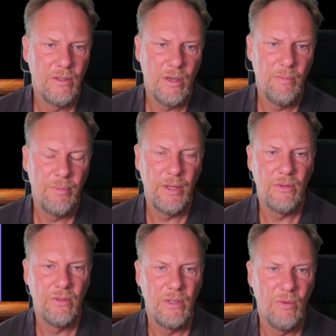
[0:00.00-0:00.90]

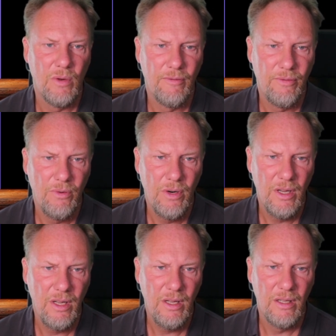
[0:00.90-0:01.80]

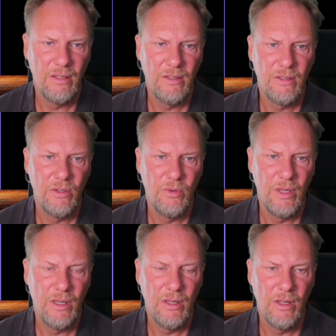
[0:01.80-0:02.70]
It's
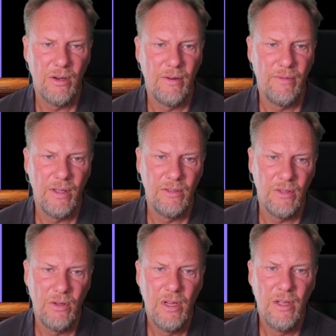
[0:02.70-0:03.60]
doing a lot of things.
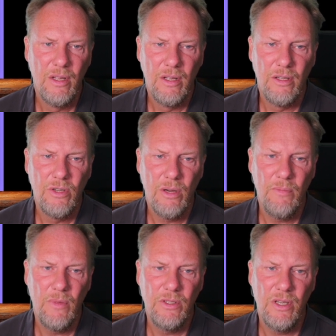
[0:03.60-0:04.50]
So
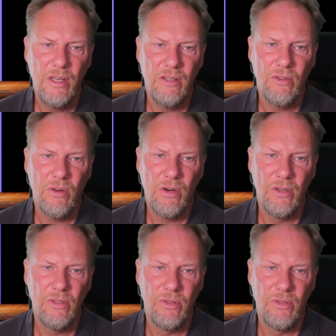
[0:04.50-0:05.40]
jump
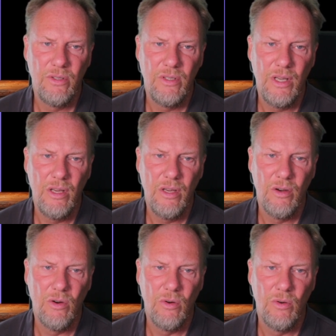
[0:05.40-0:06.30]
JSR to
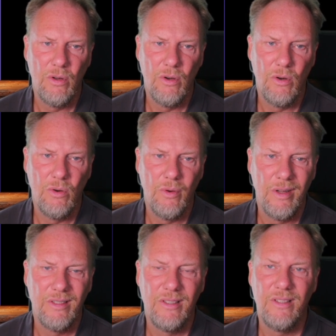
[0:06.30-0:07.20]

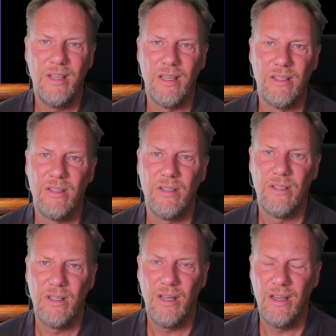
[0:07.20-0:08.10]

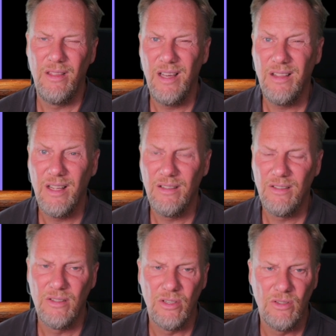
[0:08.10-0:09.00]
C006. I think
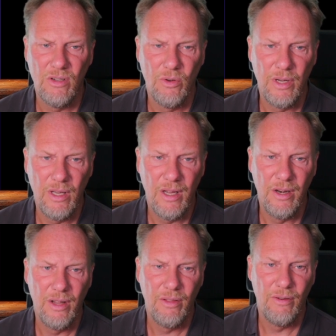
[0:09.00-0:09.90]
that's just loading
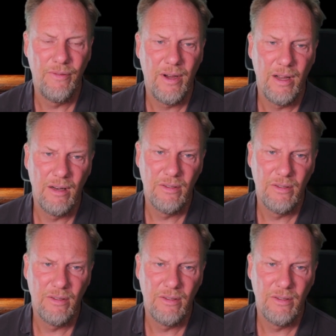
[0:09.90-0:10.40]
another file.